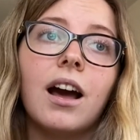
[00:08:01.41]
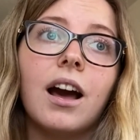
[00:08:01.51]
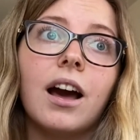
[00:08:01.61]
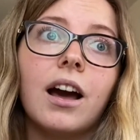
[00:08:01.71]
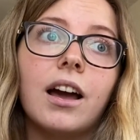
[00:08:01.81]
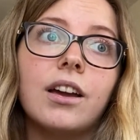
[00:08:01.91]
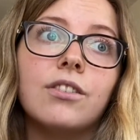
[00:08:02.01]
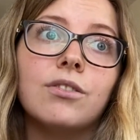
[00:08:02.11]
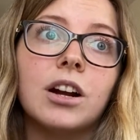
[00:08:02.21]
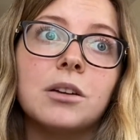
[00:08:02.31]
I
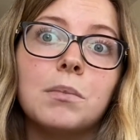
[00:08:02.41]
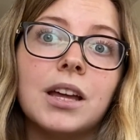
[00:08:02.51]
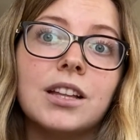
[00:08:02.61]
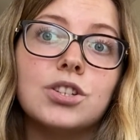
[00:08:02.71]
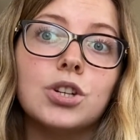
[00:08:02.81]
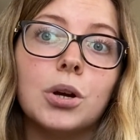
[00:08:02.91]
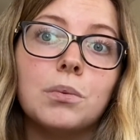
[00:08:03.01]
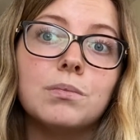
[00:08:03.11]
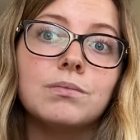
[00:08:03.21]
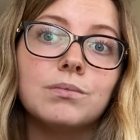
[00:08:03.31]
recommend, you
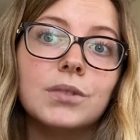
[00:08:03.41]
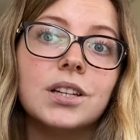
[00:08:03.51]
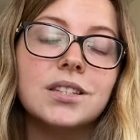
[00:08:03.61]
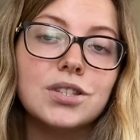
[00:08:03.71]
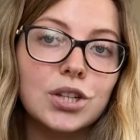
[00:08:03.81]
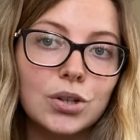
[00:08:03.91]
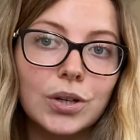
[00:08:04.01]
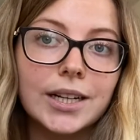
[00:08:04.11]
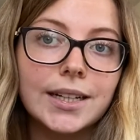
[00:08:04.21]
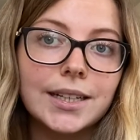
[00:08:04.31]
know,
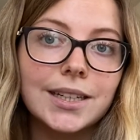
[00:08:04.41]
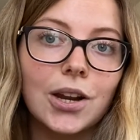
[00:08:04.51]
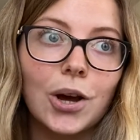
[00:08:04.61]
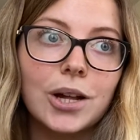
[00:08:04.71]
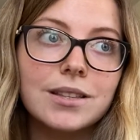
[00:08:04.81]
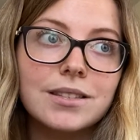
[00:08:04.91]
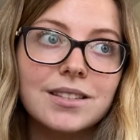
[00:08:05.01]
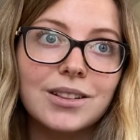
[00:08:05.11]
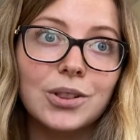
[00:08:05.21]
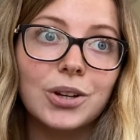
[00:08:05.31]
considering not
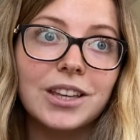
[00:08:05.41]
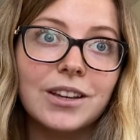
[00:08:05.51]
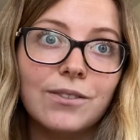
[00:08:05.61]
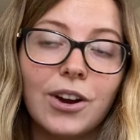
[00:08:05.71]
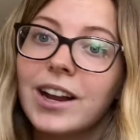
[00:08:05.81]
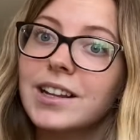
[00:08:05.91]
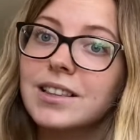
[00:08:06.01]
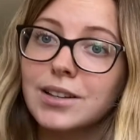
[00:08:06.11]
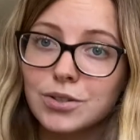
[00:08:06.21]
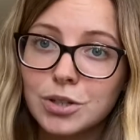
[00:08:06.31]
looking for
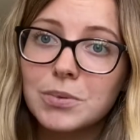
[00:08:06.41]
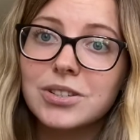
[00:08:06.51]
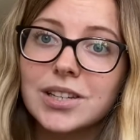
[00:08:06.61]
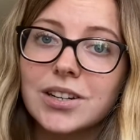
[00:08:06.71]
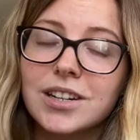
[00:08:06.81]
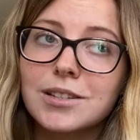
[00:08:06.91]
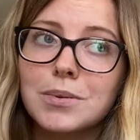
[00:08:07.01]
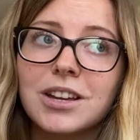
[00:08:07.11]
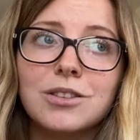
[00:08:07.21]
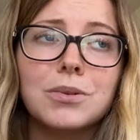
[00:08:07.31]
anything super serious
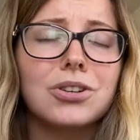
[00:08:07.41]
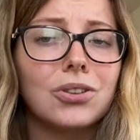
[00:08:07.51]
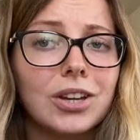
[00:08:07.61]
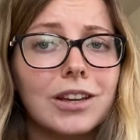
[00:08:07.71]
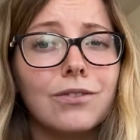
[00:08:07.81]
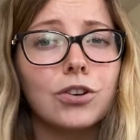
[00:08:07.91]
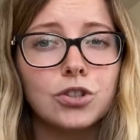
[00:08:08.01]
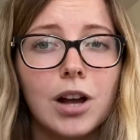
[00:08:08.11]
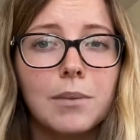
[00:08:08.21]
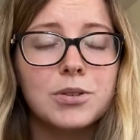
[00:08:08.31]
because when you're looking for
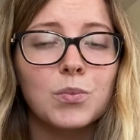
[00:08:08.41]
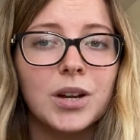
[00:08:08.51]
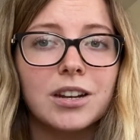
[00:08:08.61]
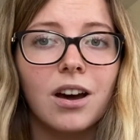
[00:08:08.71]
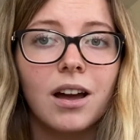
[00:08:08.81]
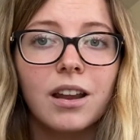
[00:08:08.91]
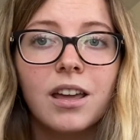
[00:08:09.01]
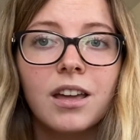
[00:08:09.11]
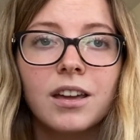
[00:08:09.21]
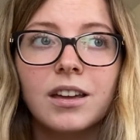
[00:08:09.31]
jobs and whatnot,
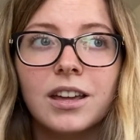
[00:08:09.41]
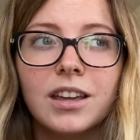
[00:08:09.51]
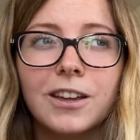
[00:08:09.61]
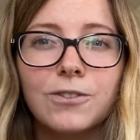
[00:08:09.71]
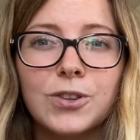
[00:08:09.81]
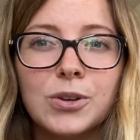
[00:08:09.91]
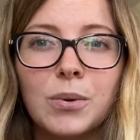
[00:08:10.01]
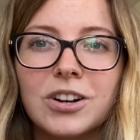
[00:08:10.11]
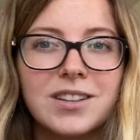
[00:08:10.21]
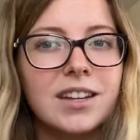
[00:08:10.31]
if you
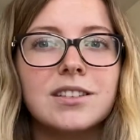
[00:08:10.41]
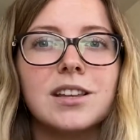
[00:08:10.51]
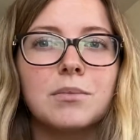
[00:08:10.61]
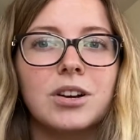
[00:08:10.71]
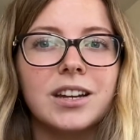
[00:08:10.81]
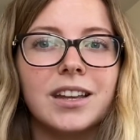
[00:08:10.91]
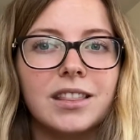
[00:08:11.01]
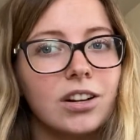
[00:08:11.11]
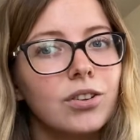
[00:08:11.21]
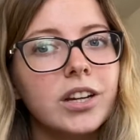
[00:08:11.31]
are dating someone
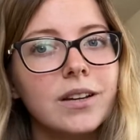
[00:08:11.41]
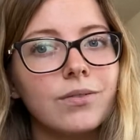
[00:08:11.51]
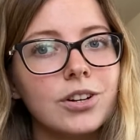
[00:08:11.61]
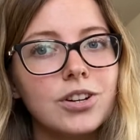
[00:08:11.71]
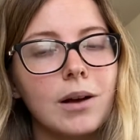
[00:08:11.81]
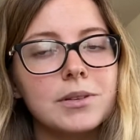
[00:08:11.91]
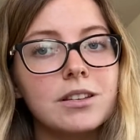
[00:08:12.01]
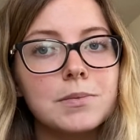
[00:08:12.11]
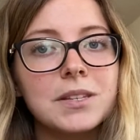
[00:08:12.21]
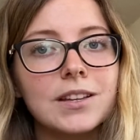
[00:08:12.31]
and they're looking for jobs in
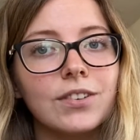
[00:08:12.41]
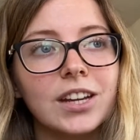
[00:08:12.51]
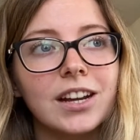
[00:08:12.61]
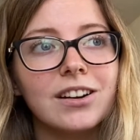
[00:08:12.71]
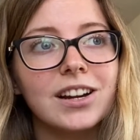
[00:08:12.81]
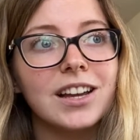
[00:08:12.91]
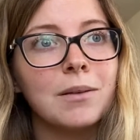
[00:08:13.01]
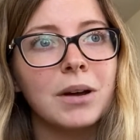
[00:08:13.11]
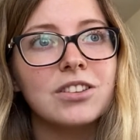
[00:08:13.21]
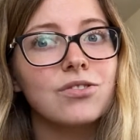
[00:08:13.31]
a specific area, it
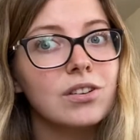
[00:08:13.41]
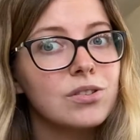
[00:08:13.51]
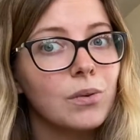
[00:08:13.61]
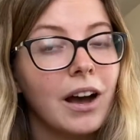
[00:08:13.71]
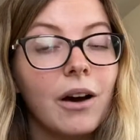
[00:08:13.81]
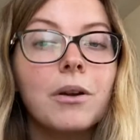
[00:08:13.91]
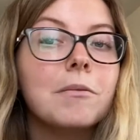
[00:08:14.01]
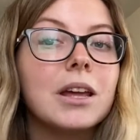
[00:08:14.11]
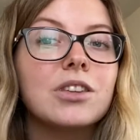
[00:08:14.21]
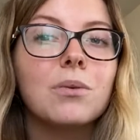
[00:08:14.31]
might stress you out and
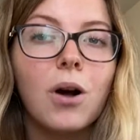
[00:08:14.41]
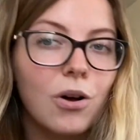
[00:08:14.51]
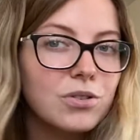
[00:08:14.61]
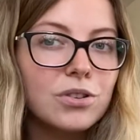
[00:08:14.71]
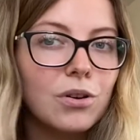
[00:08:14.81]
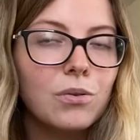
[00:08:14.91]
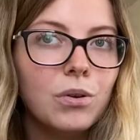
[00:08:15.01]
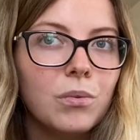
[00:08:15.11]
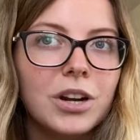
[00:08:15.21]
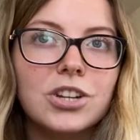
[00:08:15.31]
make you also
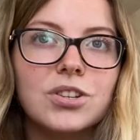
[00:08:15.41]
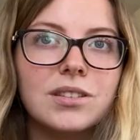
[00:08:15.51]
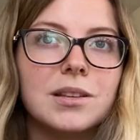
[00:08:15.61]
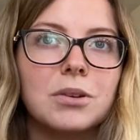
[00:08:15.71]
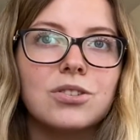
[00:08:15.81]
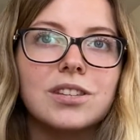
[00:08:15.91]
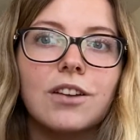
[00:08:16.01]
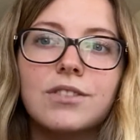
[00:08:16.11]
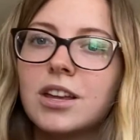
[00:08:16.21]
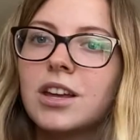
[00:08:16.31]
want to just limit yourself